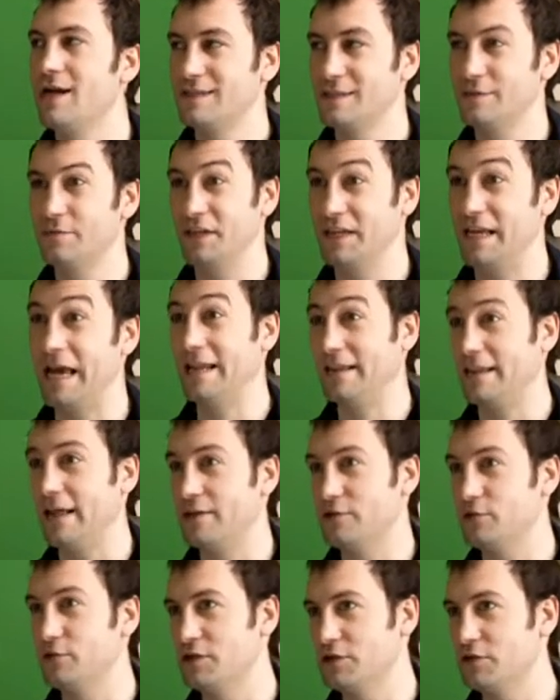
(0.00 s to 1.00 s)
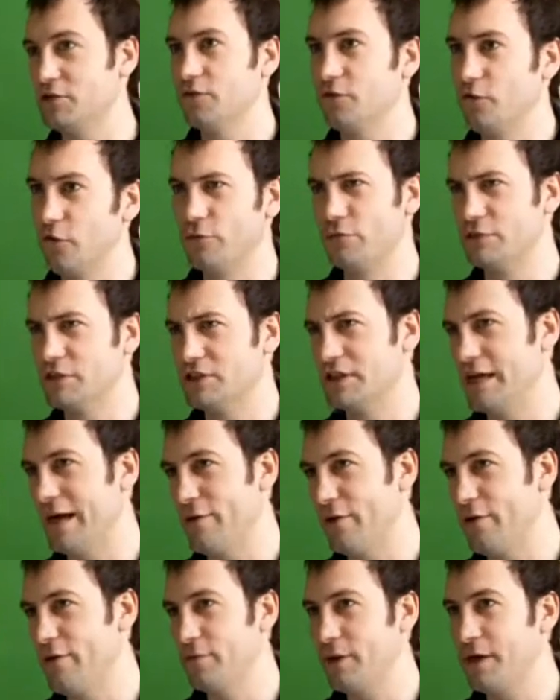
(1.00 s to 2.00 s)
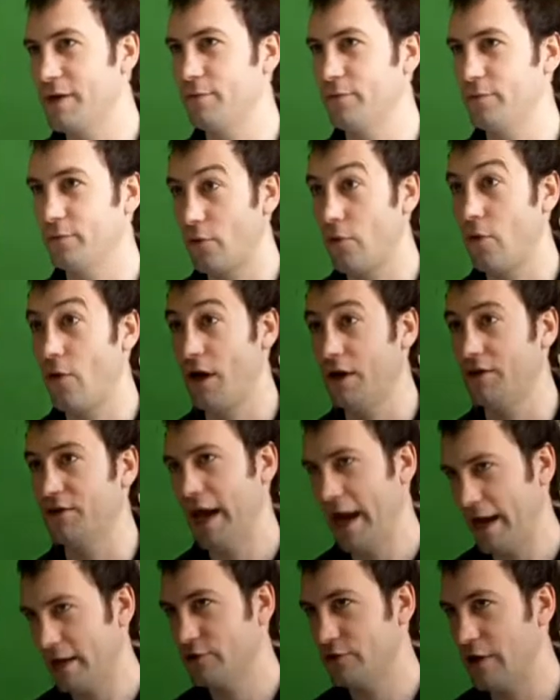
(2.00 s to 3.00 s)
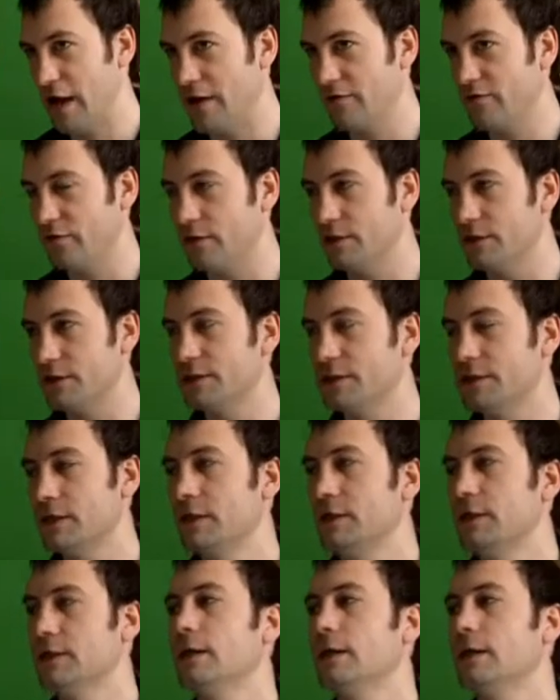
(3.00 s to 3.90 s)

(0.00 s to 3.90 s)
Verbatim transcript: Simply getting that into a digital form to share with other people requires extra effort.